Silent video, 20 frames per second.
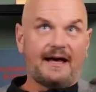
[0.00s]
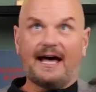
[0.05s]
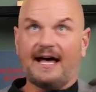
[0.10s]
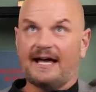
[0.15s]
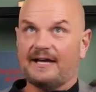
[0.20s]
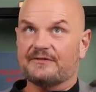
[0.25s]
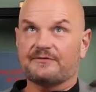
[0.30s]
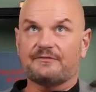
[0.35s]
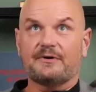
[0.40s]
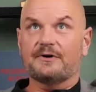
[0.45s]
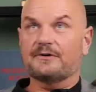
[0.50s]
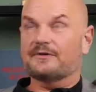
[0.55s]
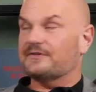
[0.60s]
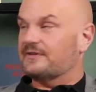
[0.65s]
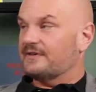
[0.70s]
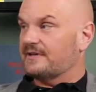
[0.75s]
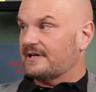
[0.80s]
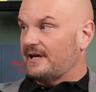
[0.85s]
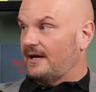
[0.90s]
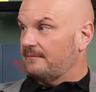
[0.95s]
highest
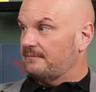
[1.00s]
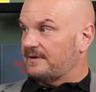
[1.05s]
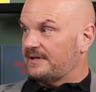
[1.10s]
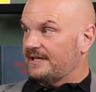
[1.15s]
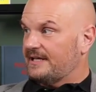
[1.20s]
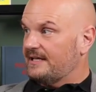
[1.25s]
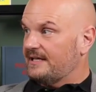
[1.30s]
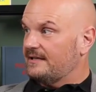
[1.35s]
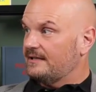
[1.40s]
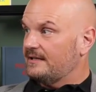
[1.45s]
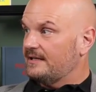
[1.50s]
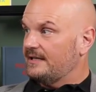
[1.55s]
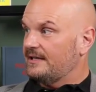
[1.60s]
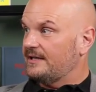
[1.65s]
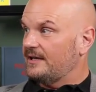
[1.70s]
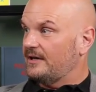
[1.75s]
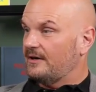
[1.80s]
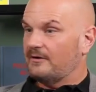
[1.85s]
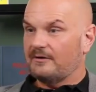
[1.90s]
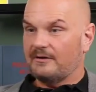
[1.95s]
folks in the company,
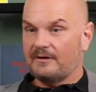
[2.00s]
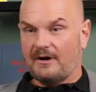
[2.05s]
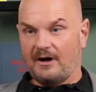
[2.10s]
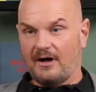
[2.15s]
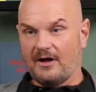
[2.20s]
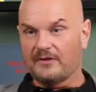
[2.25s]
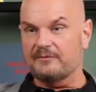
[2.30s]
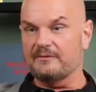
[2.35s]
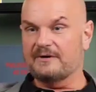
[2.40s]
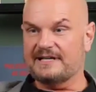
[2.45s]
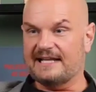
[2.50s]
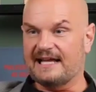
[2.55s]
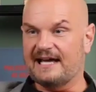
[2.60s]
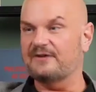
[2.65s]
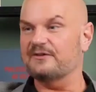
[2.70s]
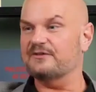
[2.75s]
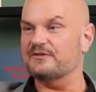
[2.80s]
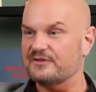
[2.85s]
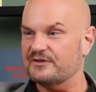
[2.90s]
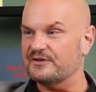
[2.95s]
you know, all the way
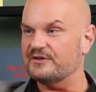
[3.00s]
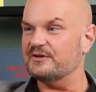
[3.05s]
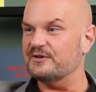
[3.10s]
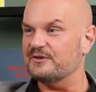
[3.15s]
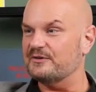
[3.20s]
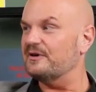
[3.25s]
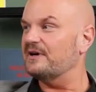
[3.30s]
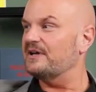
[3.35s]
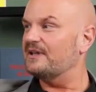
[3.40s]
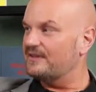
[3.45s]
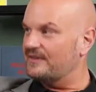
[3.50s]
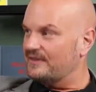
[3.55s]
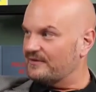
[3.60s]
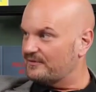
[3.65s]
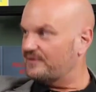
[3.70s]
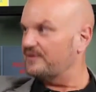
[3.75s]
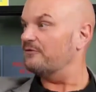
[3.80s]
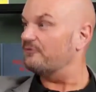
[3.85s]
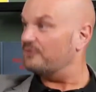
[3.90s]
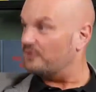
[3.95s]
down to
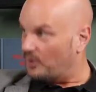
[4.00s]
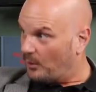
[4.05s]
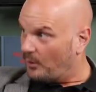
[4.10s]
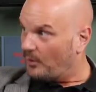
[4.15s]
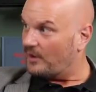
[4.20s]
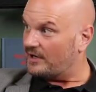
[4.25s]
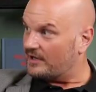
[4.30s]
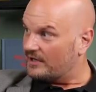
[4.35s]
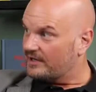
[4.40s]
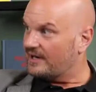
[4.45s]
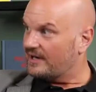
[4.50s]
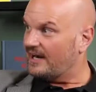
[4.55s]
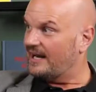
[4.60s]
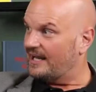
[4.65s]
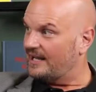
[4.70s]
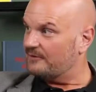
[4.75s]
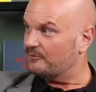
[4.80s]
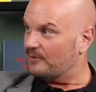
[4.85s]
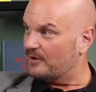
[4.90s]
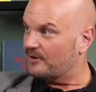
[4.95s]
the floor
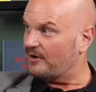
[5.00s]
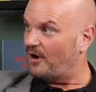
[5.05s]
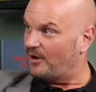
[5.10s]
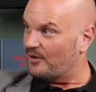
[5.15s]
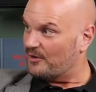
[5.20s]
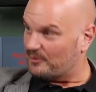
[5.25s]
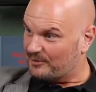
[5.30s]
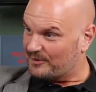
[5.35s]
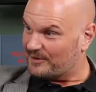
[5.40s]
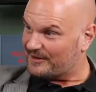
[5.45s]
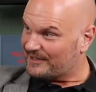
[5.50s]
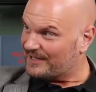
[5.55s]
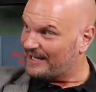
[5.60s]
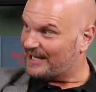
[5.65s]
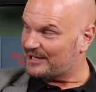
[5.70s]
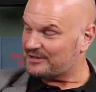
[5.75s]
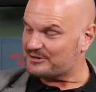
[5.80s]
and where all the work